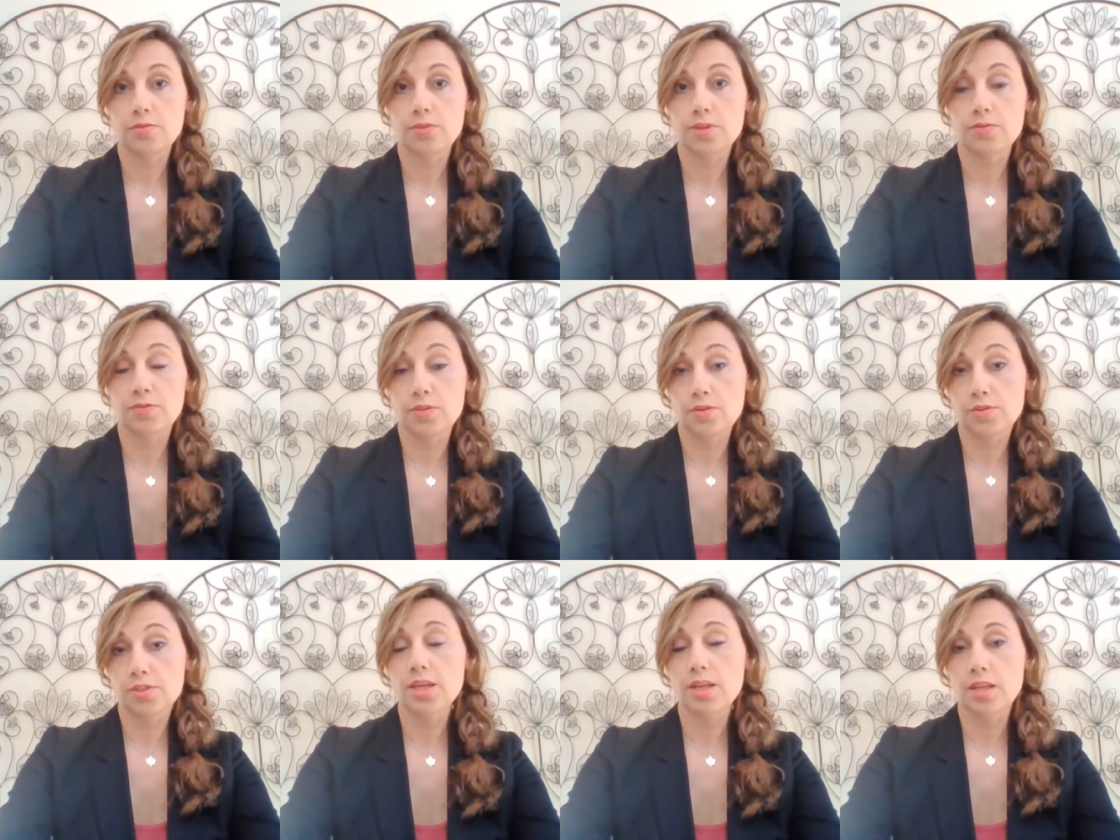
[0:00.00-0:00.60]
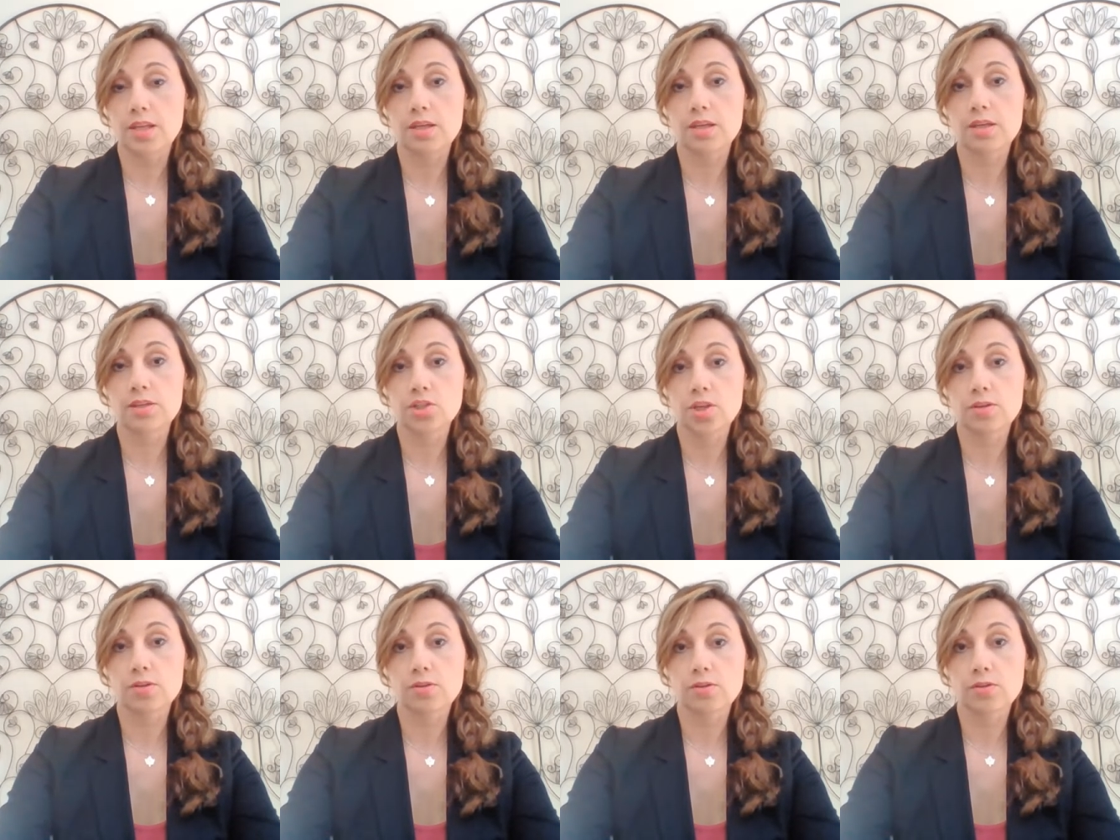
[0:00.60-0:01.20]
if there's any
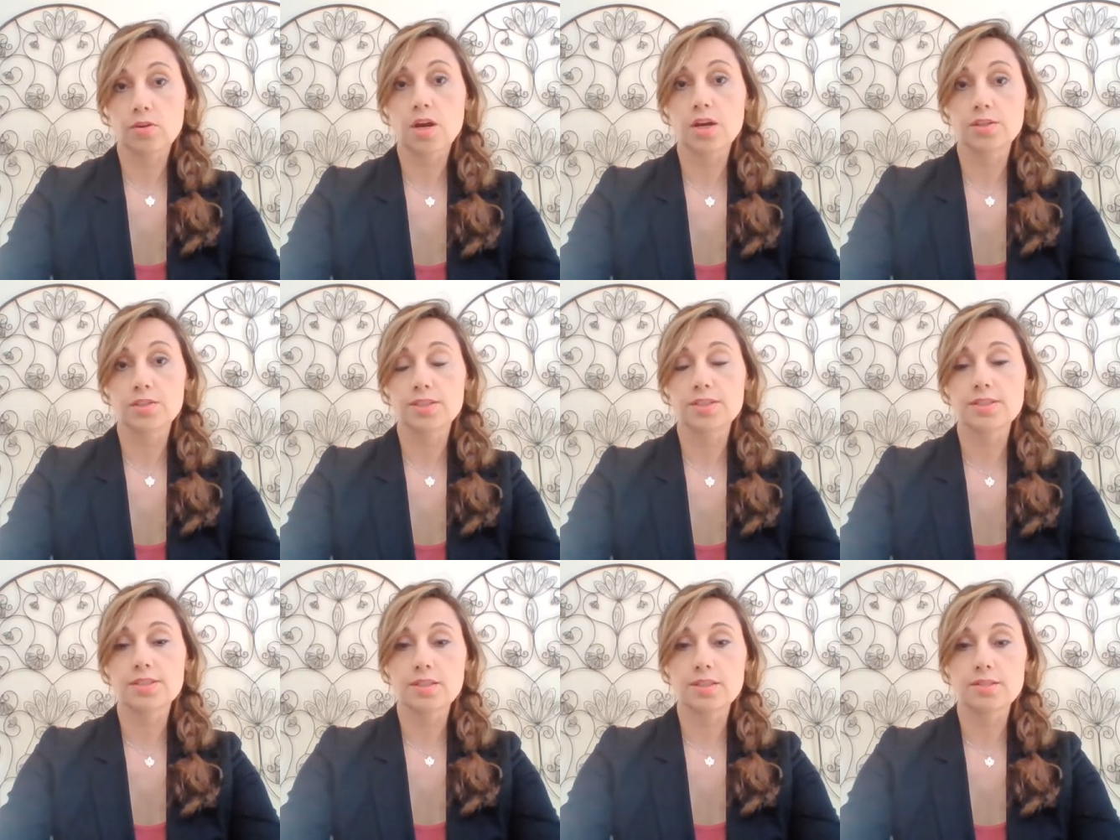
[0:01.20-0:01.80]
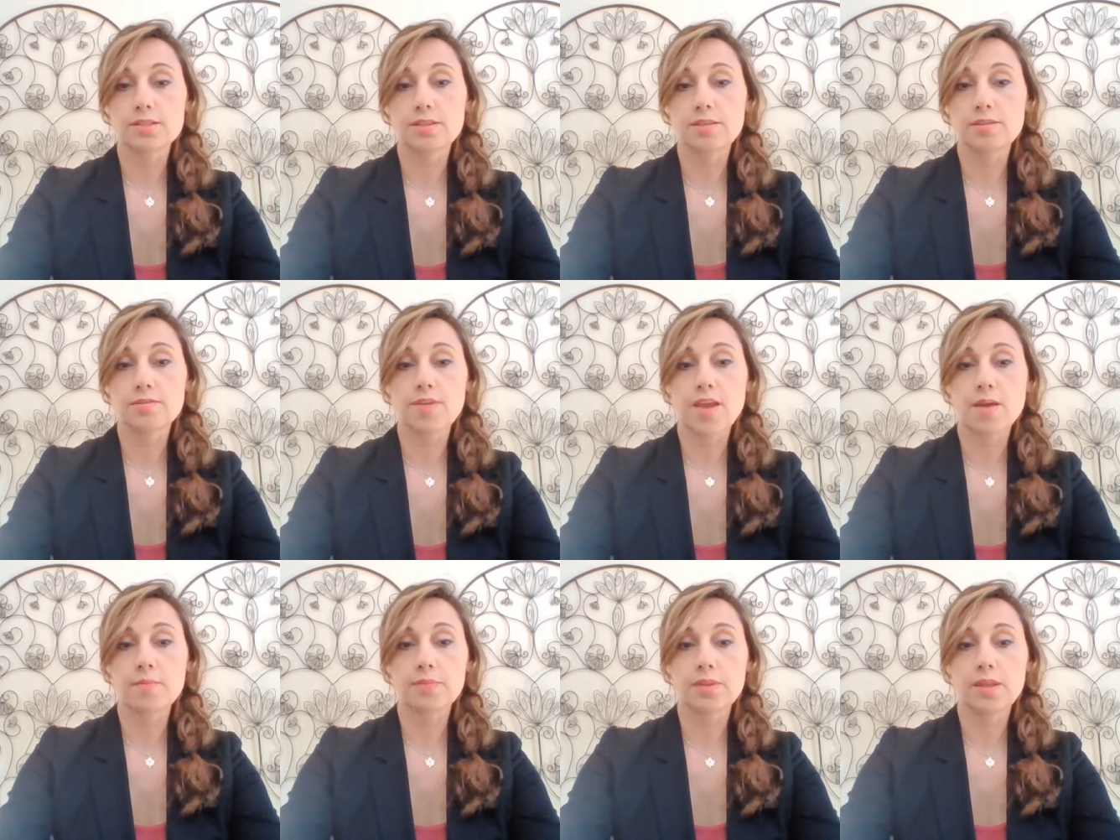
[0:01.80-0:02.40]
congenital heart disease in the
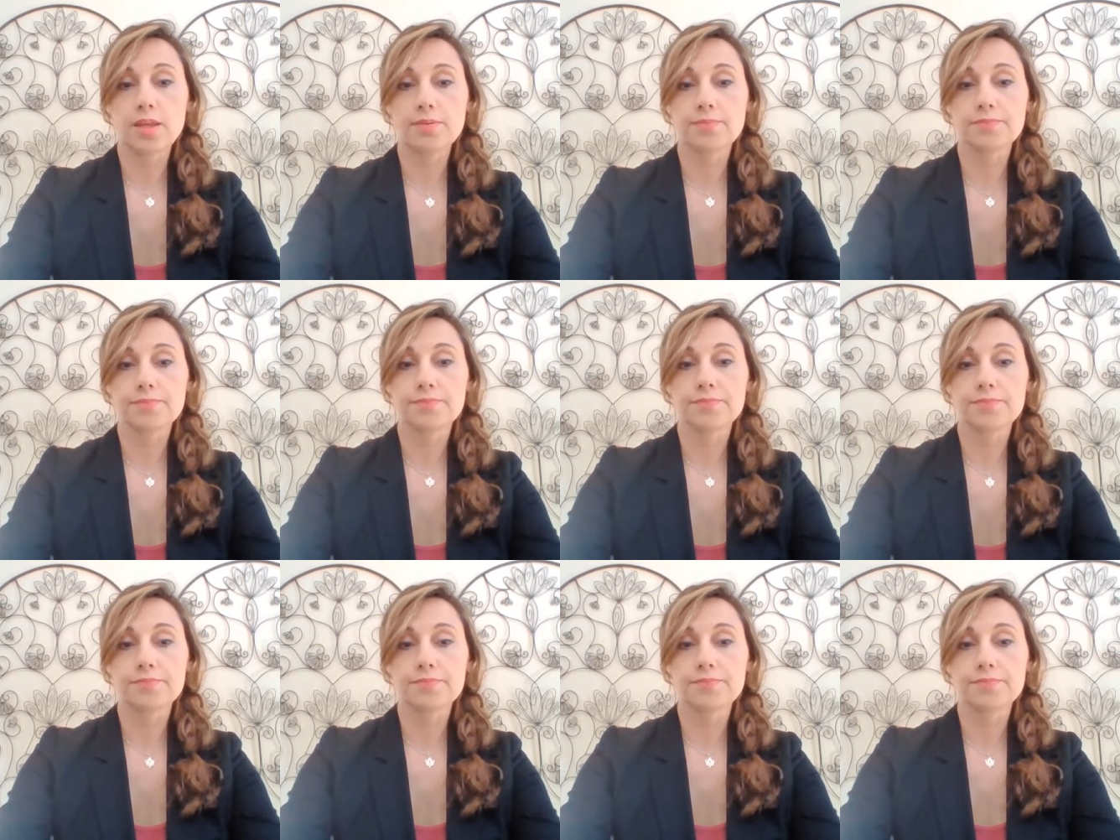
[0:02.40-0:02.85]
family.